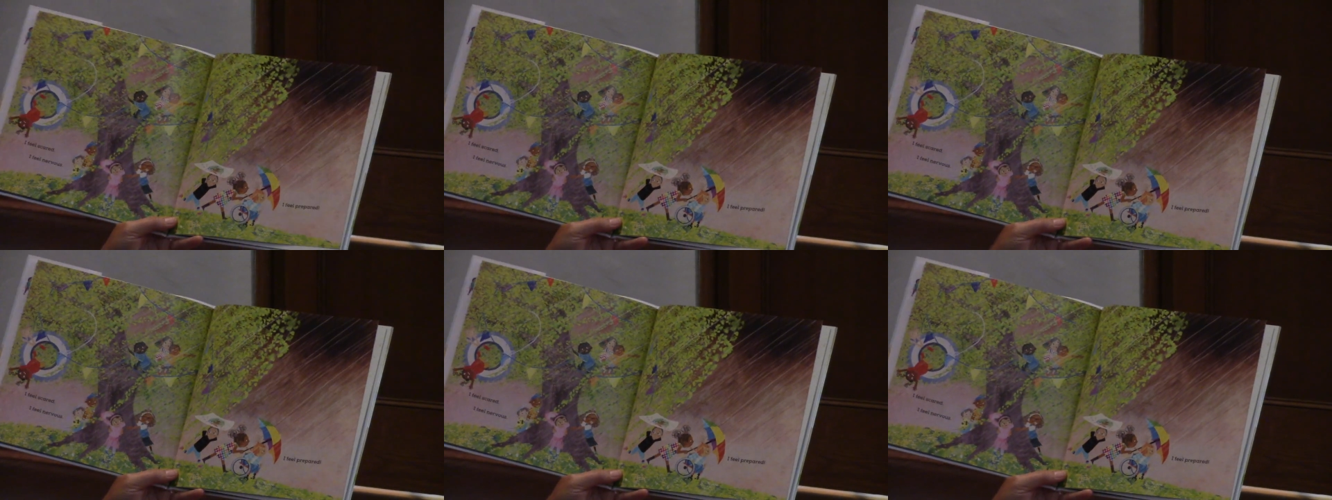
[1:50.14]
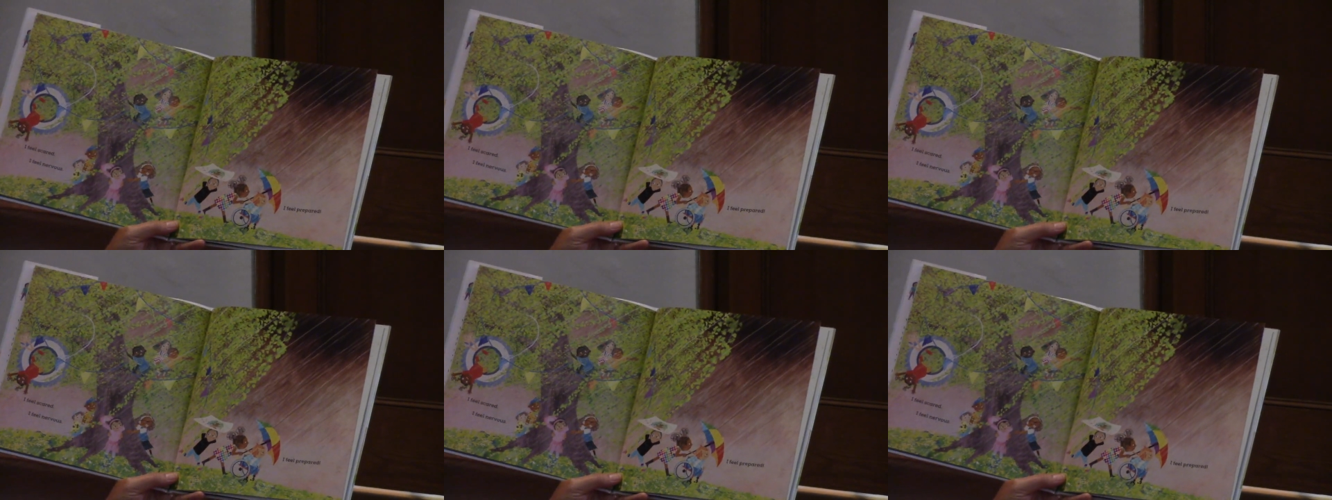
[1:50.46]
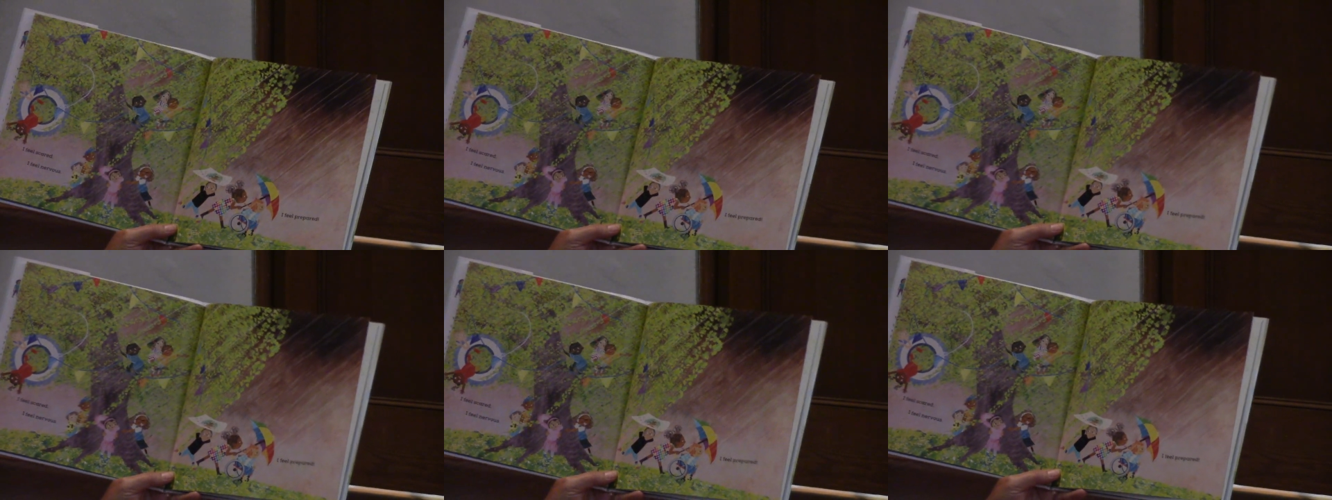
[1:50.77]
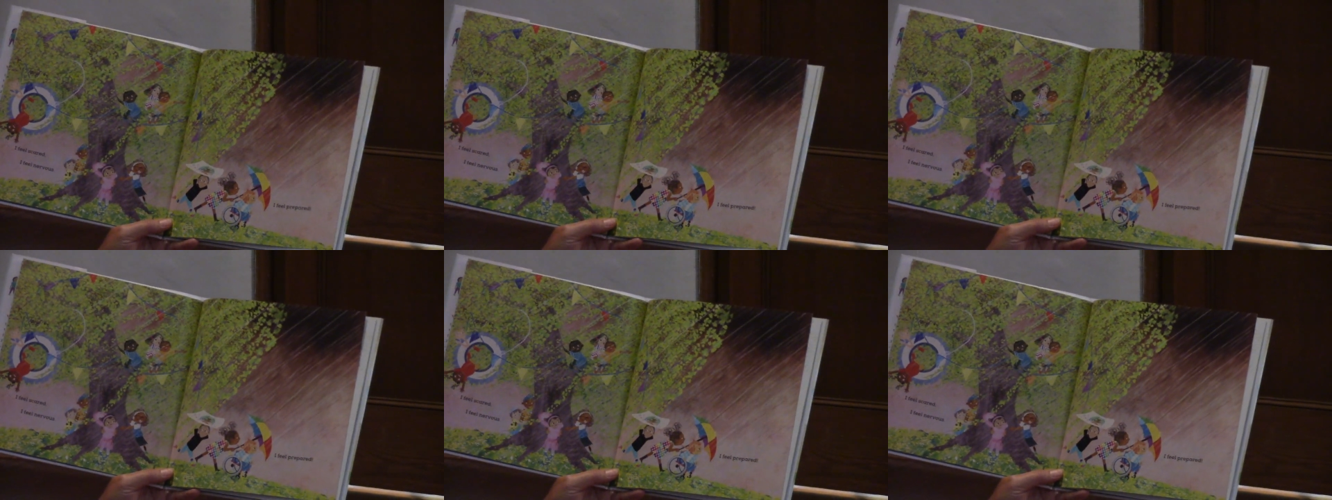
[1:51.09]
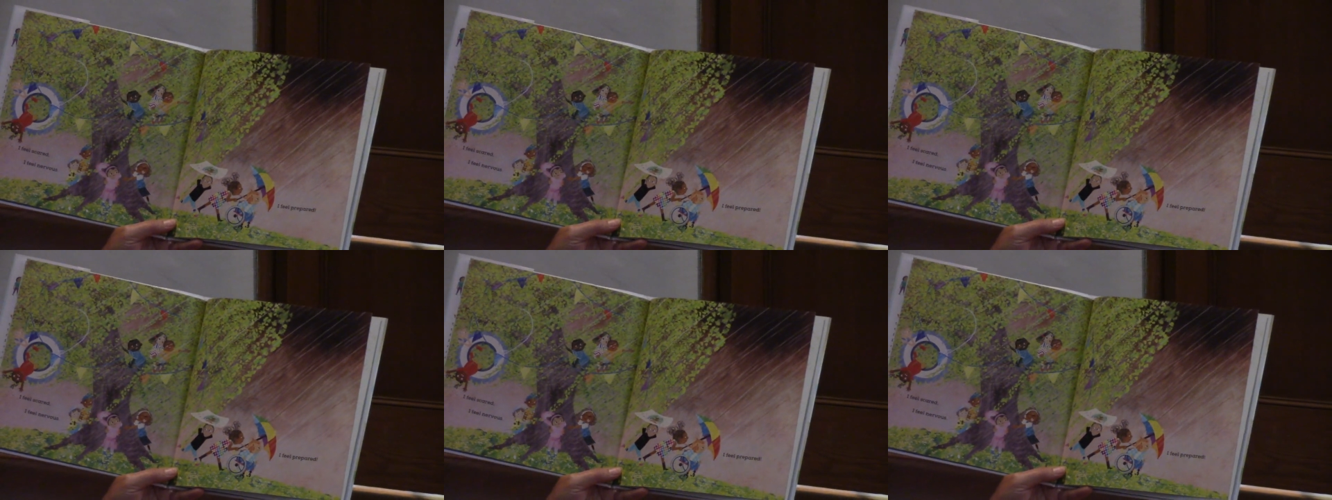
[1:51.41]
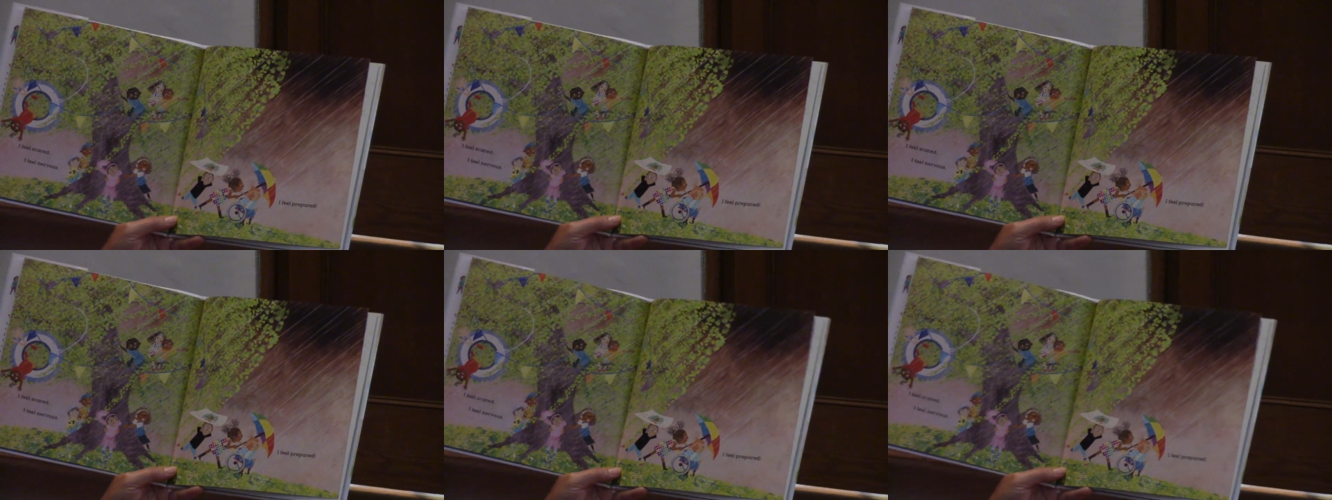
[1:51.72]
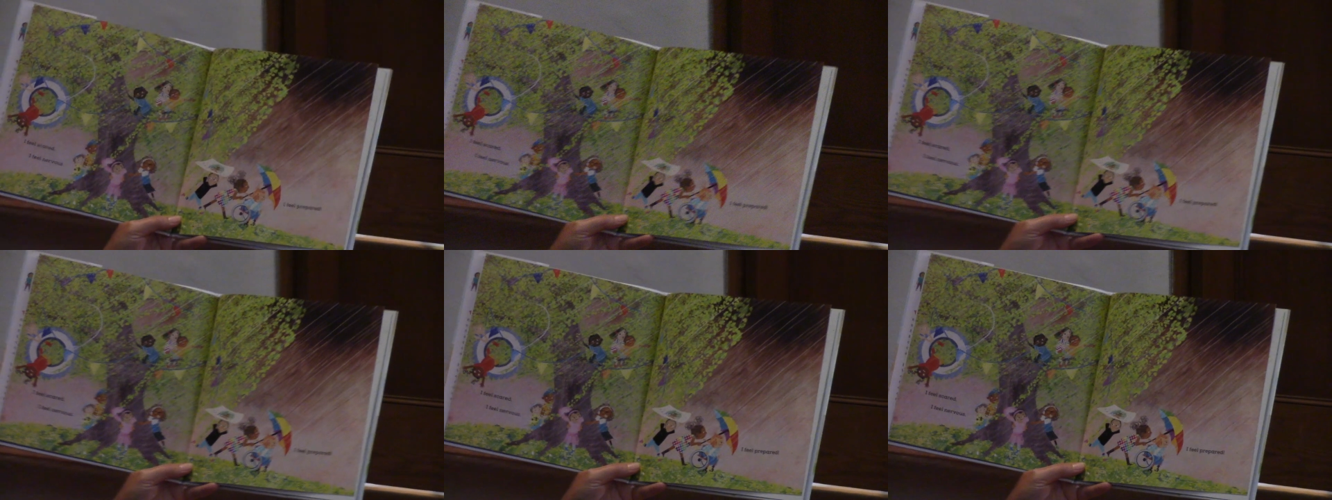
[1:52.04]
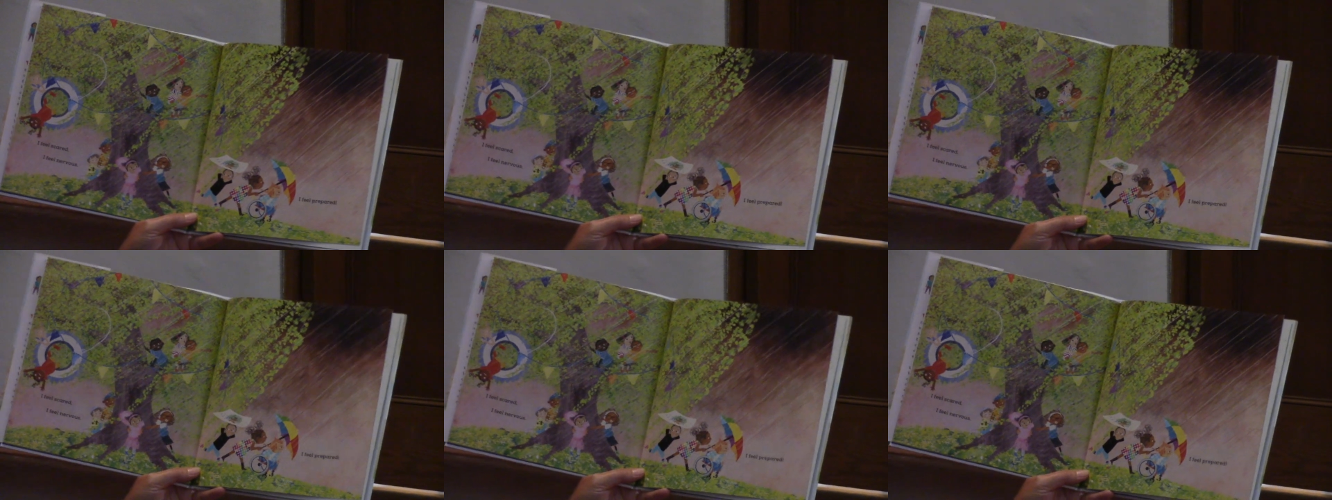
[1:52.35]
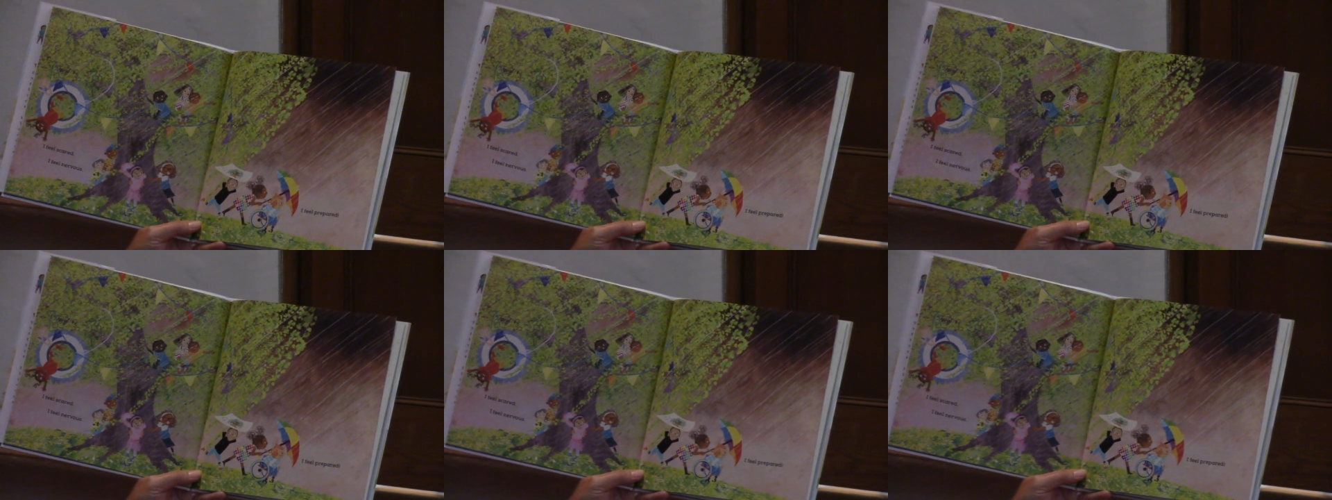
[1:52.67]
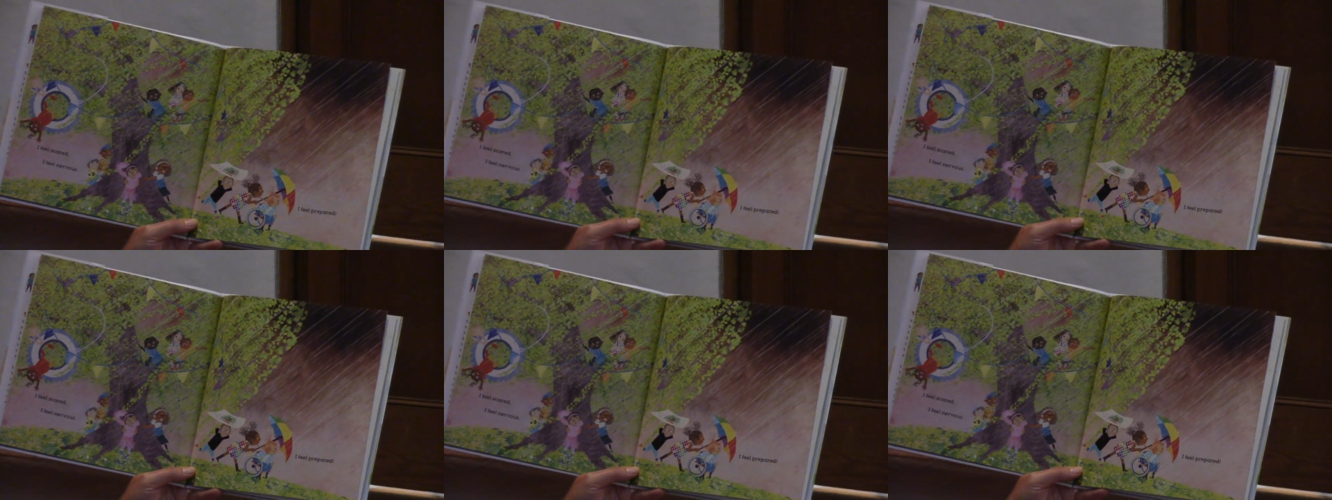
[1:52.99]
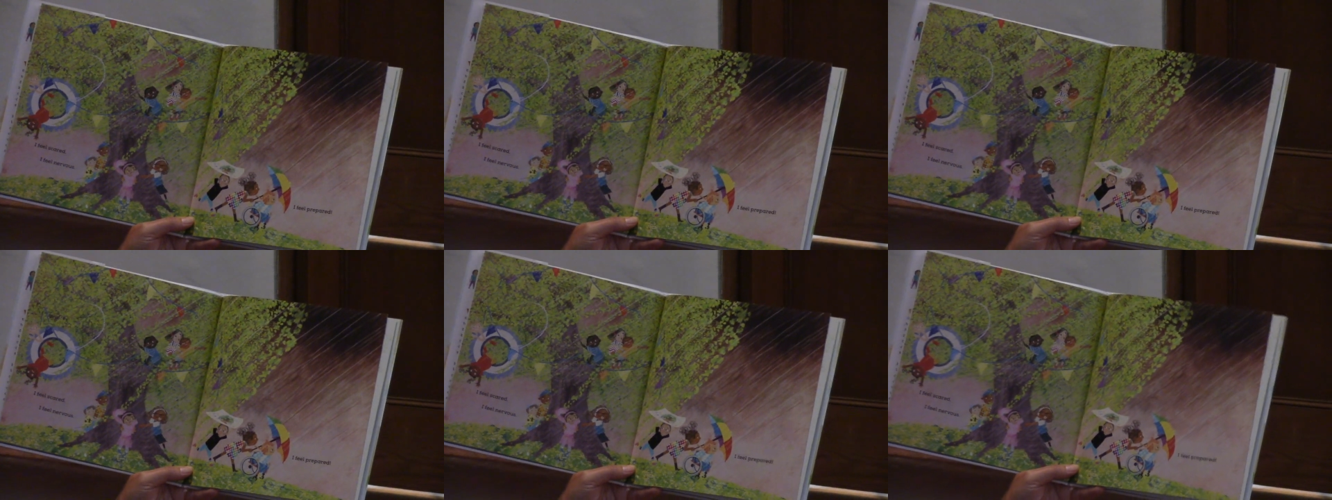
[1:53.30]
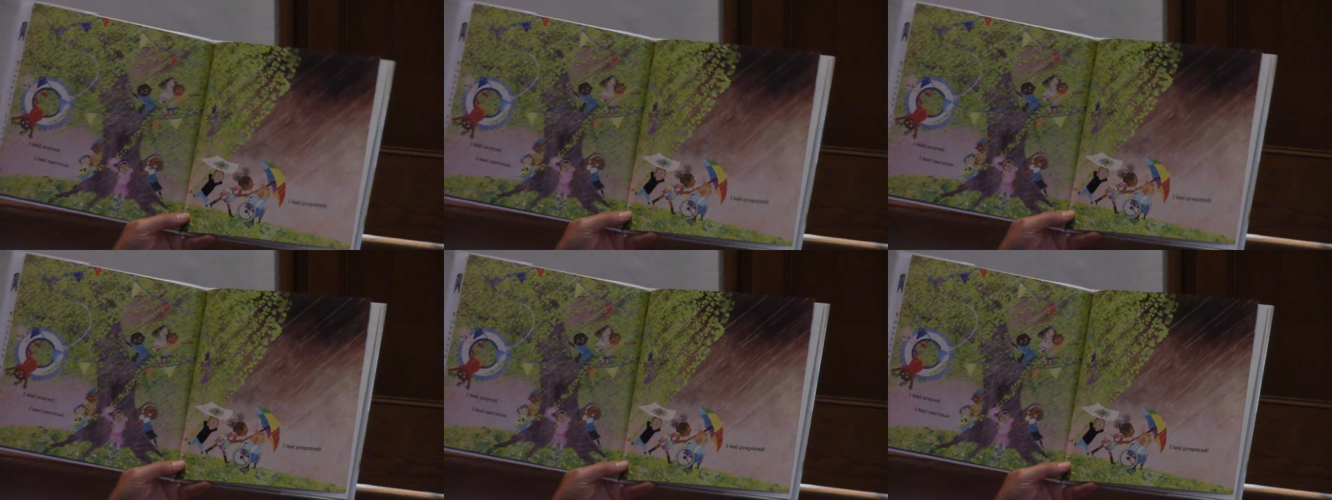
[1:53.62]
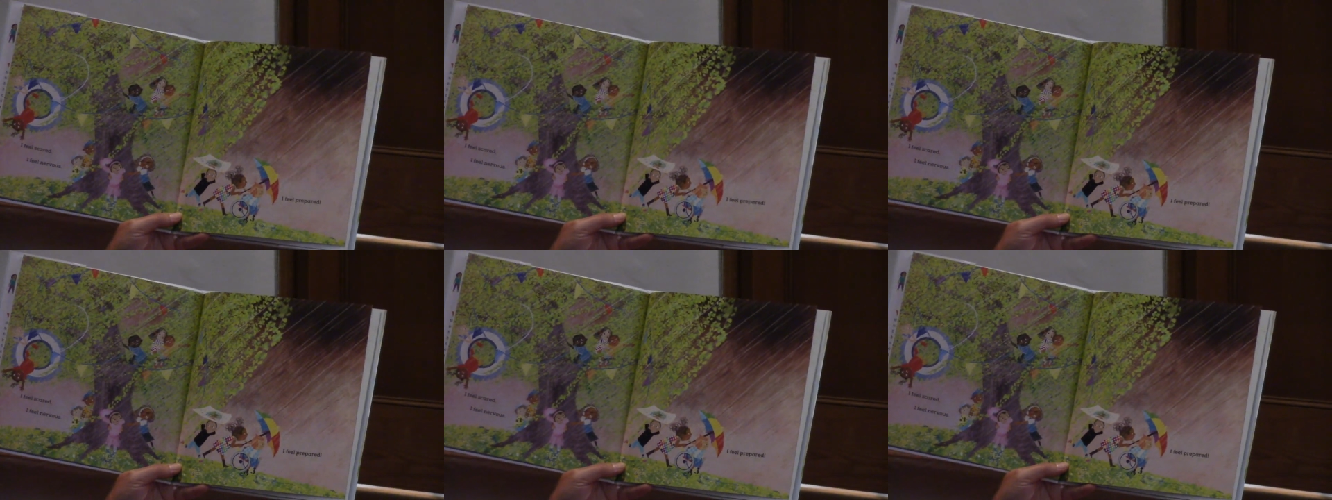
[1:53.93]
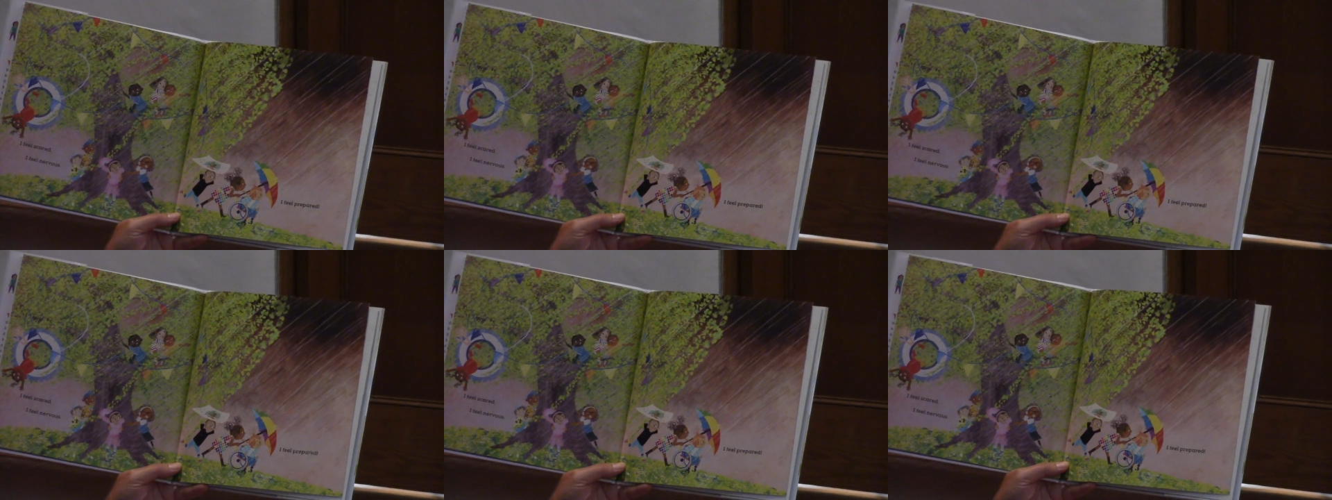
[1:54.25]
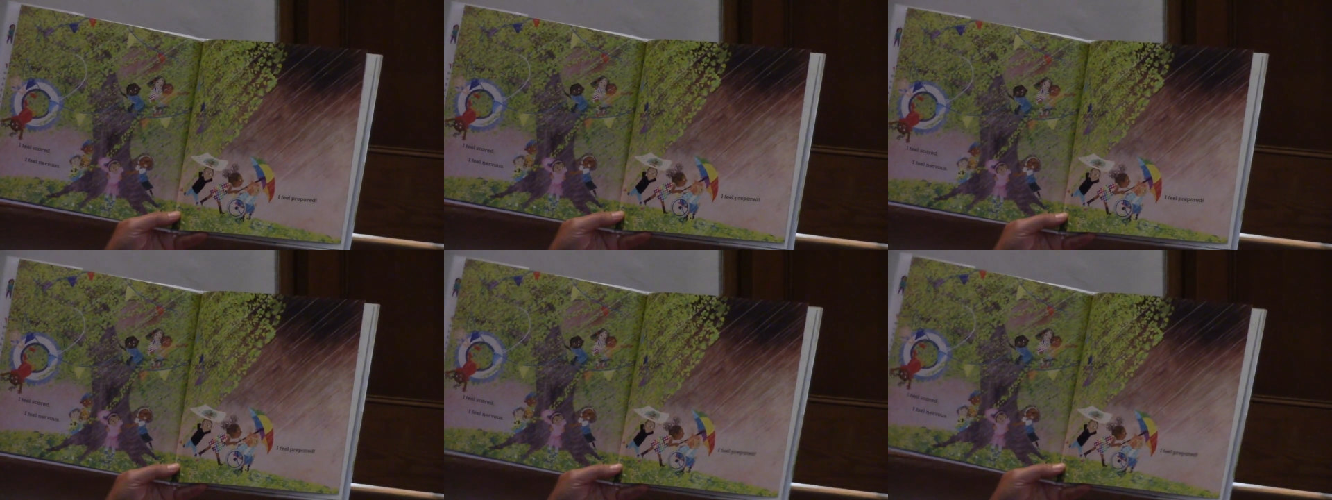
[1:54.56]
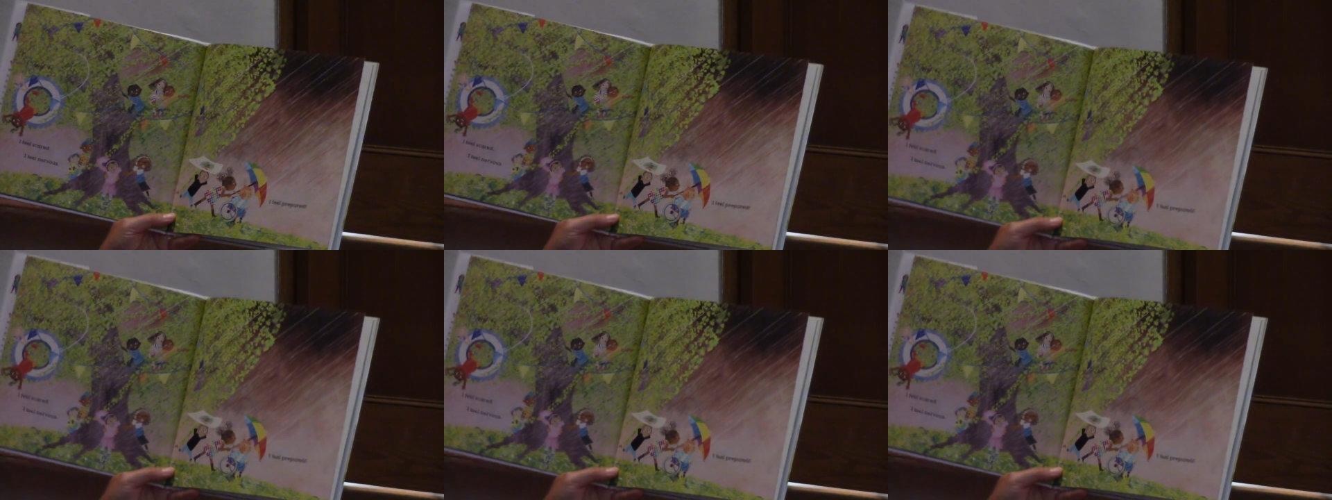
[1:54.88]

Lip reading: Nobody's mouth can be seen.